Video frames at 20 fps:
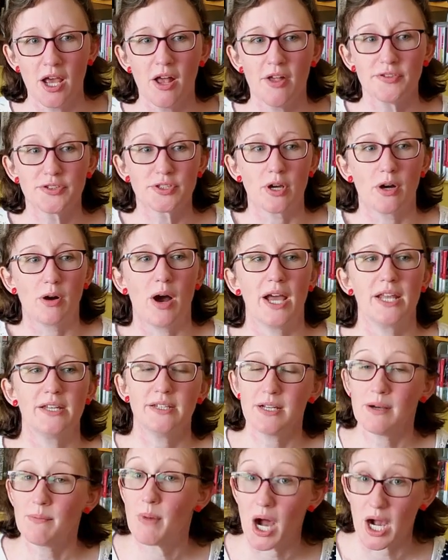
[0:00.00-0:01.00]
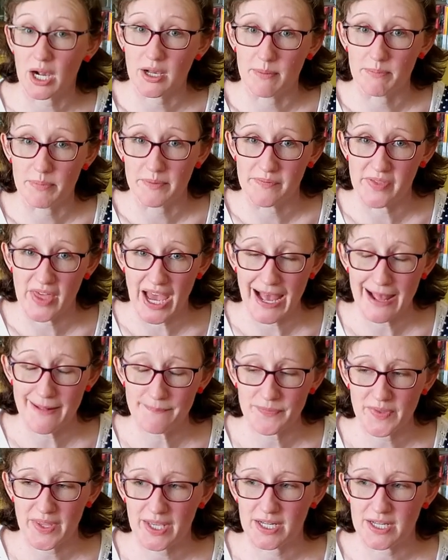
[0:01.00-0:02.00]
So I did a mock-up of that,
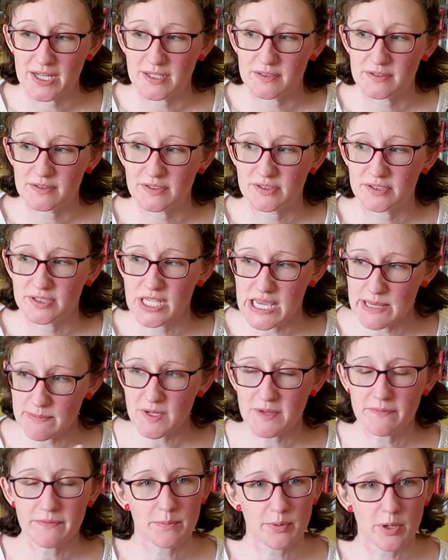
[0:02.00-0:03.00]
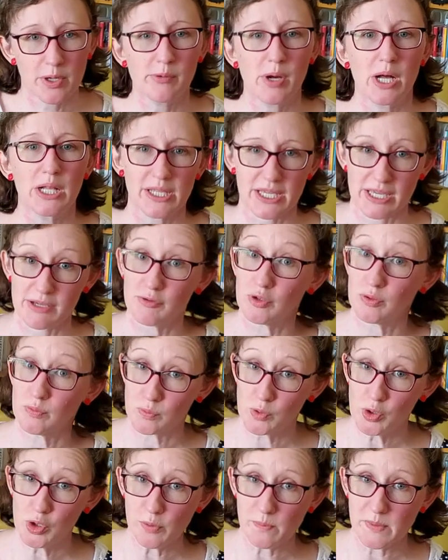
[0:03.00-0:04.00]
and it seemed to fit pretty well. Like, it was
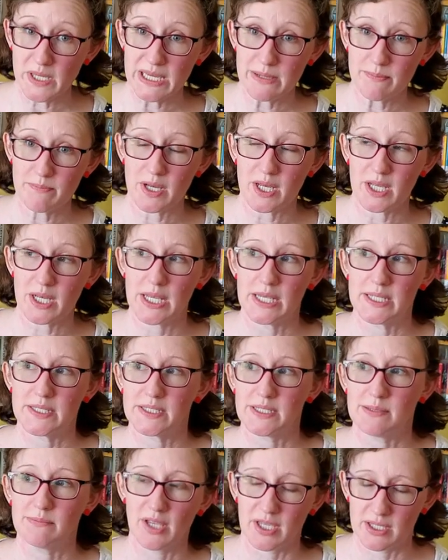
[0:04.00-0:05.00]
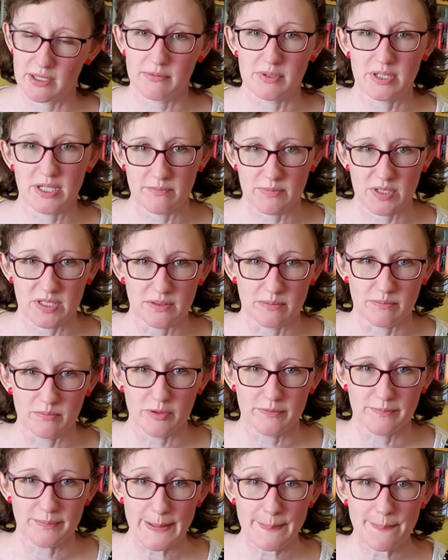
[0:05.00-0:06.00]
roomy, but it seemed like it would give me some
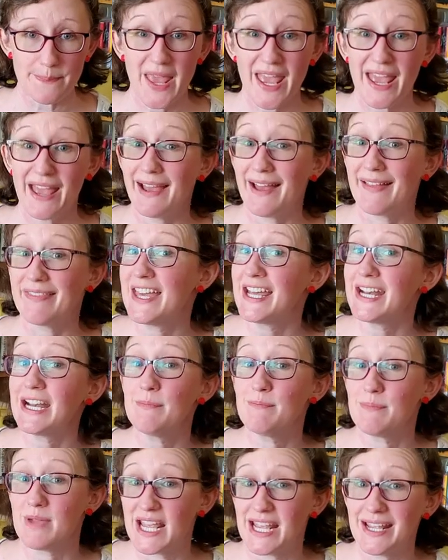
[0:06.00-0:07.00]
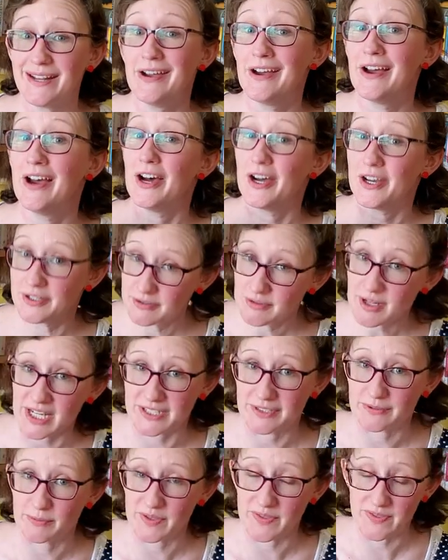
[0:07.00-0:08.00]
movement. And then I made a
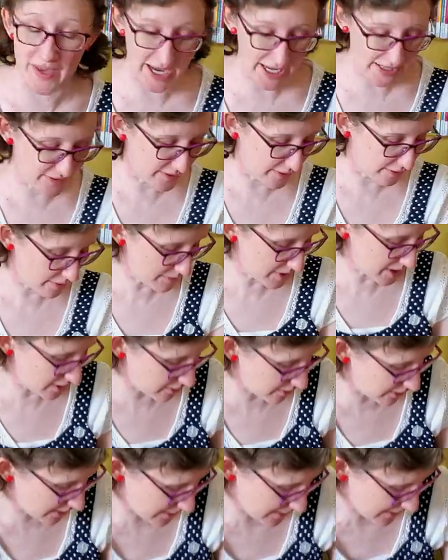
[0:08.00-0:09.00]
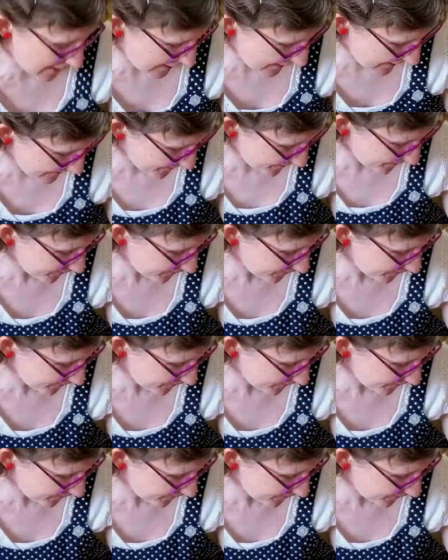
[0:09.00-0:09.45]
dress with that. So let me show you that.